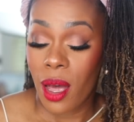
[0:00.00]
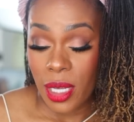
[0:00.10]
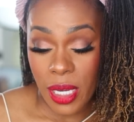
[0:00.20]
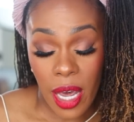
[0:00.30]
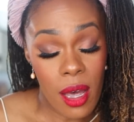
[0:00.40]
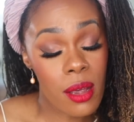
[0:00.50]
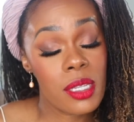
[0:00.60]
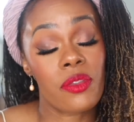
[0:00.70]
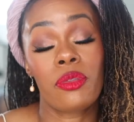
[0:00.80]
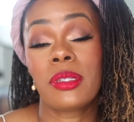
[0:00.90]

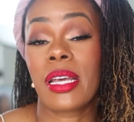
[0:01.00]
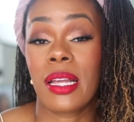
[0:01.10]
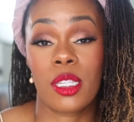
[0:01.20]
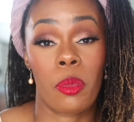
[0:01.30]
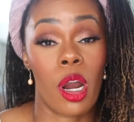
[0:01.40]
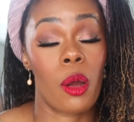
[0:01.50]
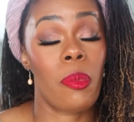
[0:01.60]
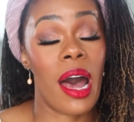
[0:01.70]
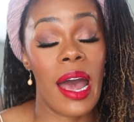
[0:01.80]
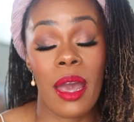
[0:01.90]
Tales from Zanzibar
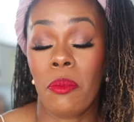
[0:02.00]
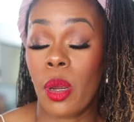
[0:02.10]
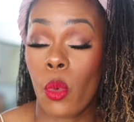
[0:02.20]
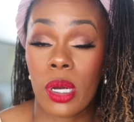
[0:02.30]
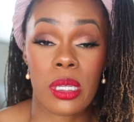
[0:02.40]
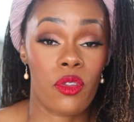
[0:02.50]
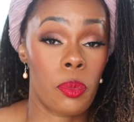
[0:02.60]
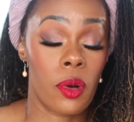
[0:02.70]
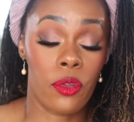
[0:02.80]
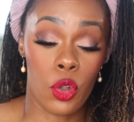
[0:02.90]
by Memoirs of a
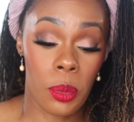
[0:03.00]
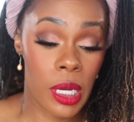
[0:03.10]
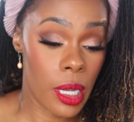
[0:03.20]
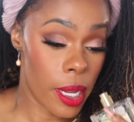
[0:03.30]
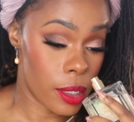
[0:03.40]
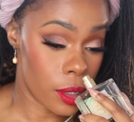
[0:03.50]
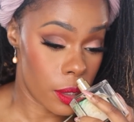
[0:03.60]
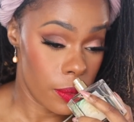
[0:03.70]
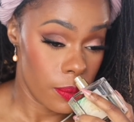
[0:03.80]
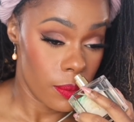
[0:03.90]
Perfume
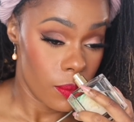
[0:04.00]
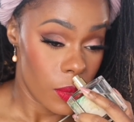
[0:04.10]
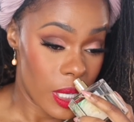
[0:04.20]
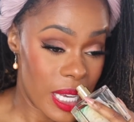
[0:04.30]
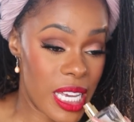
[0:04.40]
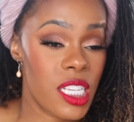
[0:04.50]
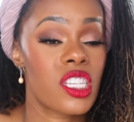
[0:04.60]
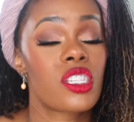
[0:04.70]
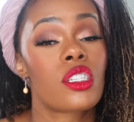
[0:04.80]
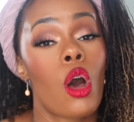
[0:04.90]
Collector is
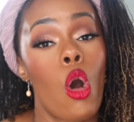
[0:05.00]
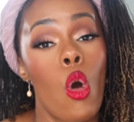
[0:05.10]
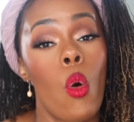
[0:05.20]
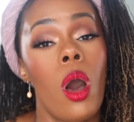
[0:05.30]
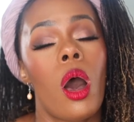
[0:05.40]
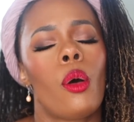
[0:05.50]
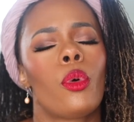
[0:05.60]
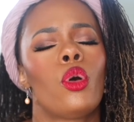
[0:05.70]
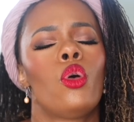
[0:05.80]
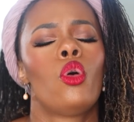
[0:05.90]
so
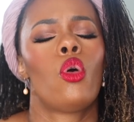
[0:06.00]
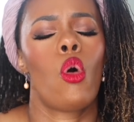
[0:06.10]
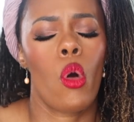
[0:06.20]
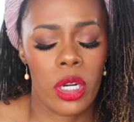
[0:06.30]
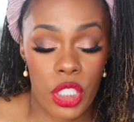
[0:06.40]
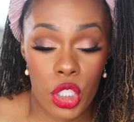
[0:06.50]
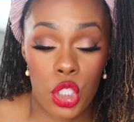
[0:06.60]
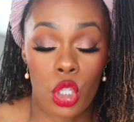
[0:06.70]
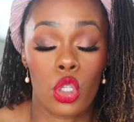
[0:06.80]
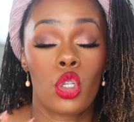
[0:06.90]

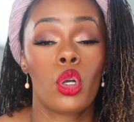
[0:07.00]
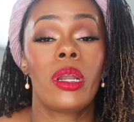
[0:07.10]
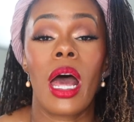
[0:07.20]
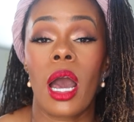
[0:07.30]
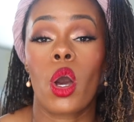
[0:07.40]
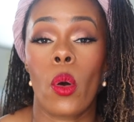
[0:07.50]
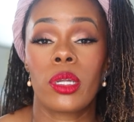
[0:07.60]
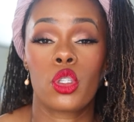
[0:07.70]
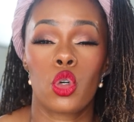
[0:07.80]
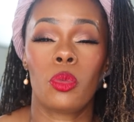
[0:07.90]
gorgeous. You're not going
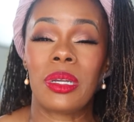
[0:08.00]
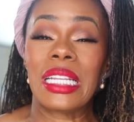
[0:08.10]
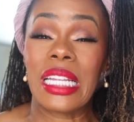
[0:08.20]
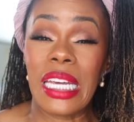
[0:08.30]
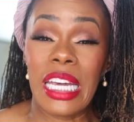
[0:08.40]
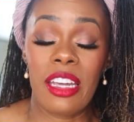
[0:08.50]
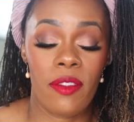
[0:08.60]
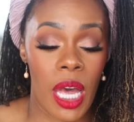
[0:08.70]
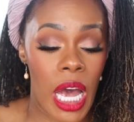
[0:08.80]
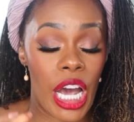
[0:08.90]
to believe
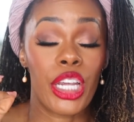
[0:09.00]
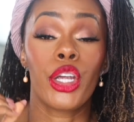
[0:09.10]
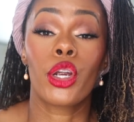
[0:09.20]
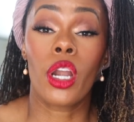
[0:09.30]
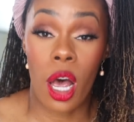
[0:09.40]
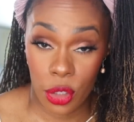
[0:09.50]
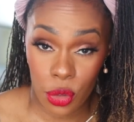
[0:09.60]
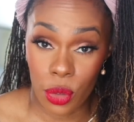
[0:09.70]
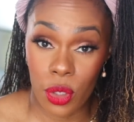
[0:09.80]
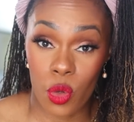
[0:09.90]
your
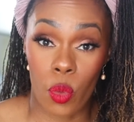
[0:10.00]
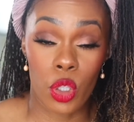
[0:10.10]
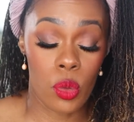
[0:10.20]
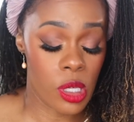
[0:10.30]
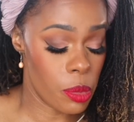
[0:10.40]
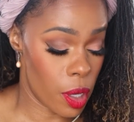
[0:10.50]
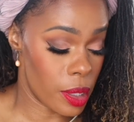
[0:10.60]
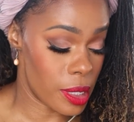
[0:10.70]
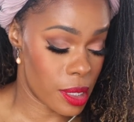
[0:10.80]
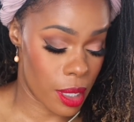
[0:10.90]
nostrils when you smell
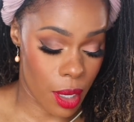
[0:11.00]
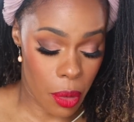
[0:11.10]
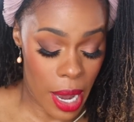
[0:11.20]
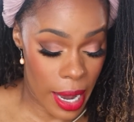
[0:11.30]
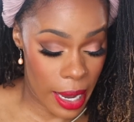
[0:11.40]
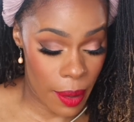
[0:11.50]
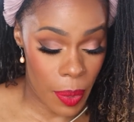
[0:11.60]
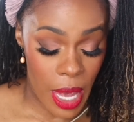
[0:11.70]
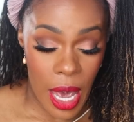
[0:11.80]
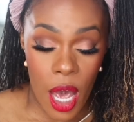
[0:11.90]
this thing, okay?
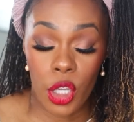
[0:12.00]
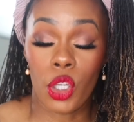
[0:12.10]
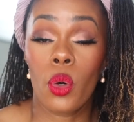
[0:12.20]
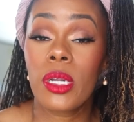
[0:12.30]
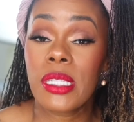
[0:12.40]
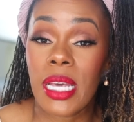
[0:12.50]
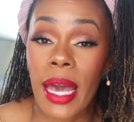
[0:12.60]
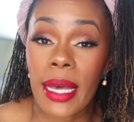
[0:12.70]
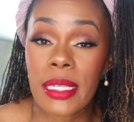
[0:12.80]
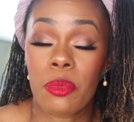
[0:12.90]

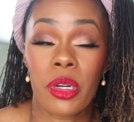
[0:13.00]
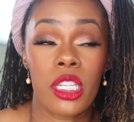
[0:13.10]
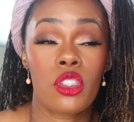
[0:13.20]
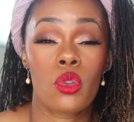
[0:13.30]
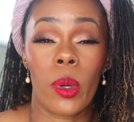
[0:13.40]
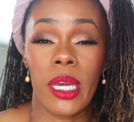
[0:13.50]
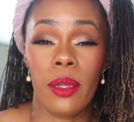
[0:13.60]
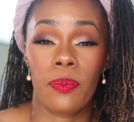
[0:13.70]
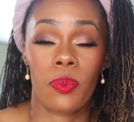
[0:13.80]
Unisex, but it's sweet.